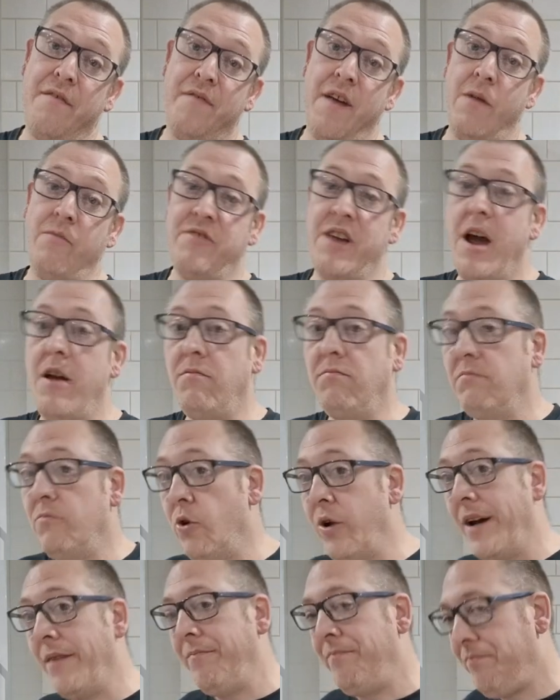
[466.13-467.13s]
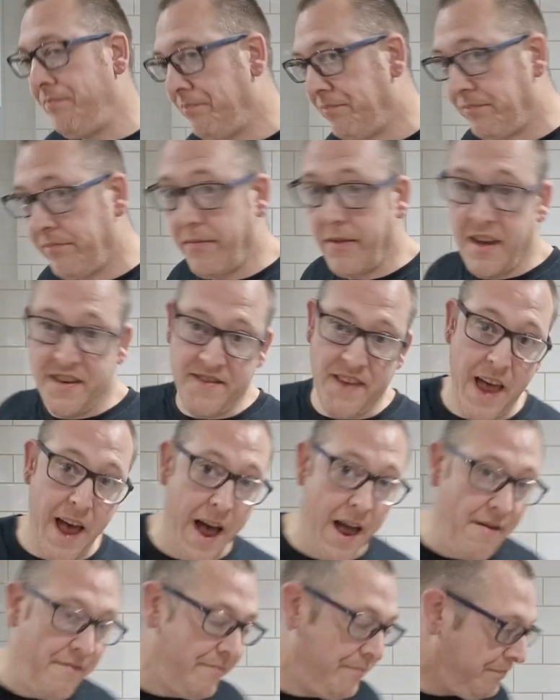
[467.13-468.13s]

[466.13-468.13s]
found out, wouldn't I? It's there.